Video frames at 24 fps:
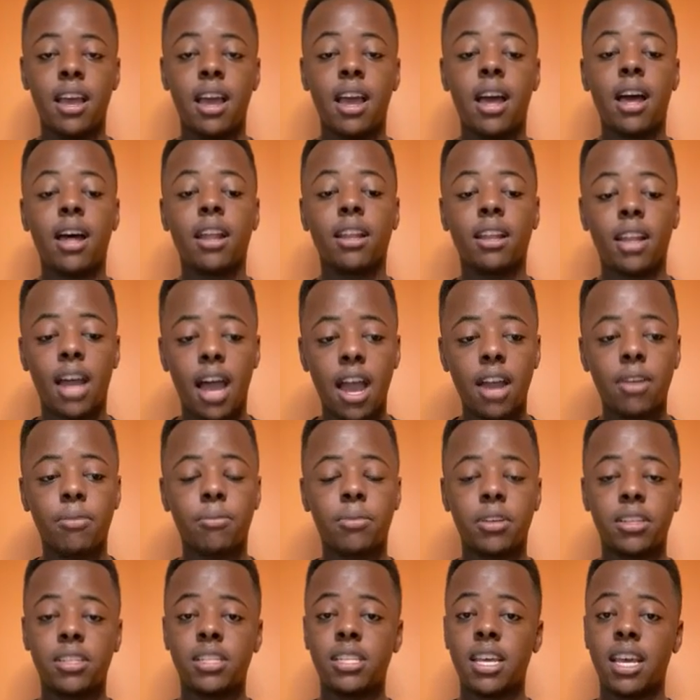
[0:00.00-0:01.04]
A lot
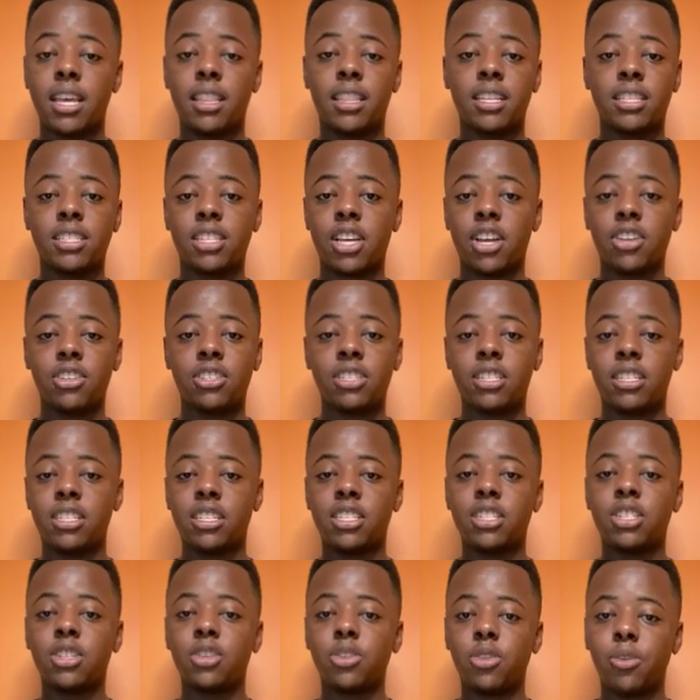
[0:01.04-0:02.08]
will say this country
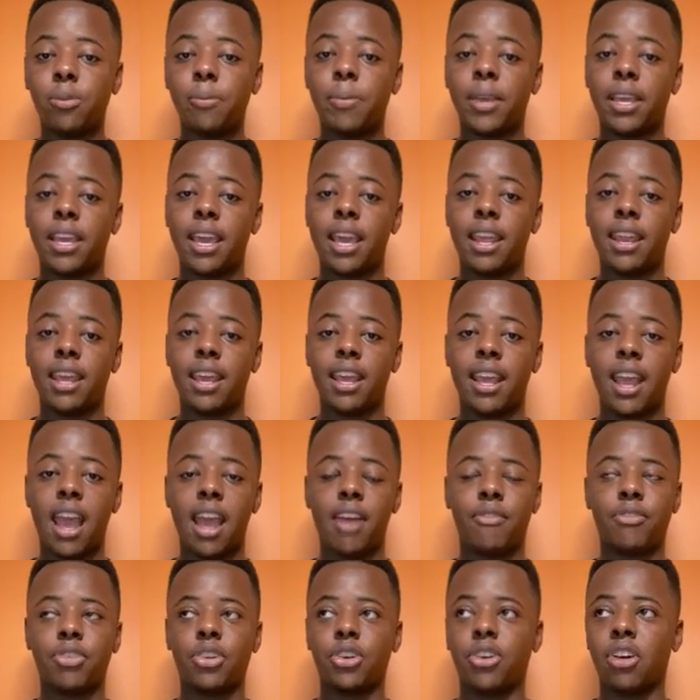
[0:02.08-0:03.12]
needs a new beginning
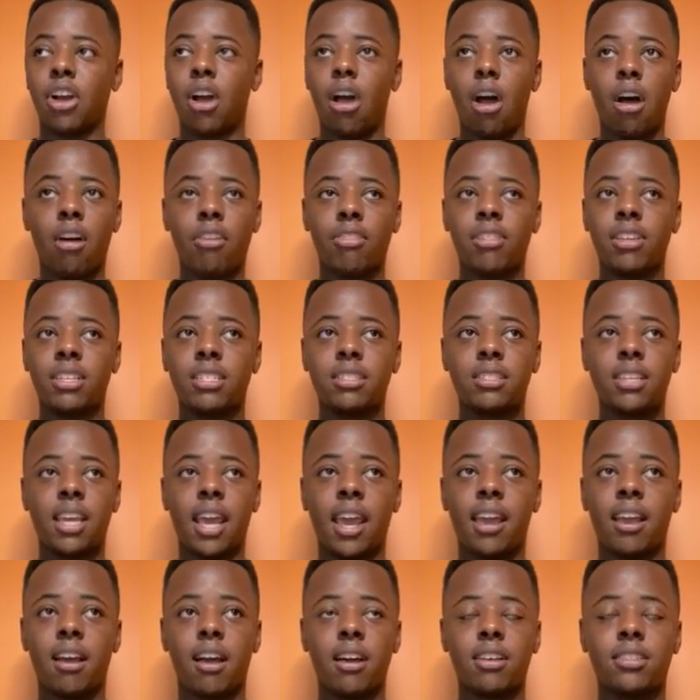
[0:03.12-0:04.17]
after all this
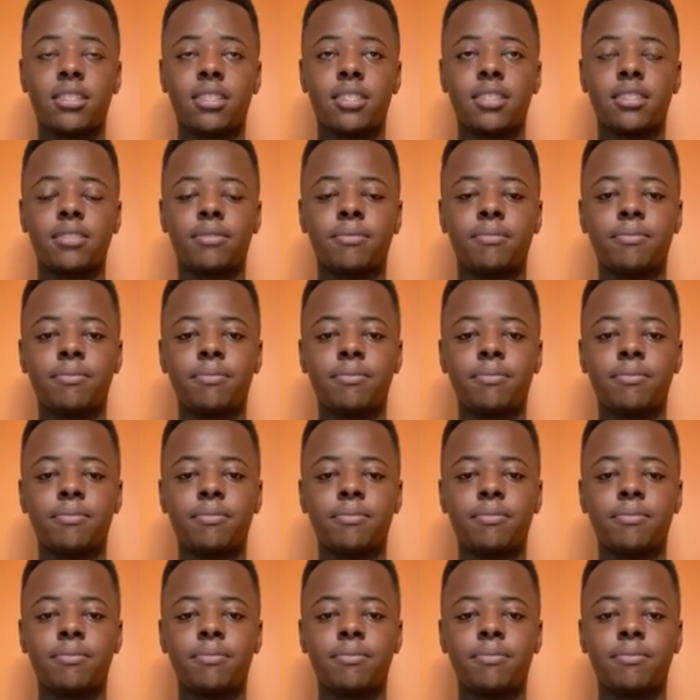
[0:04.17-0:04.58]
chaos.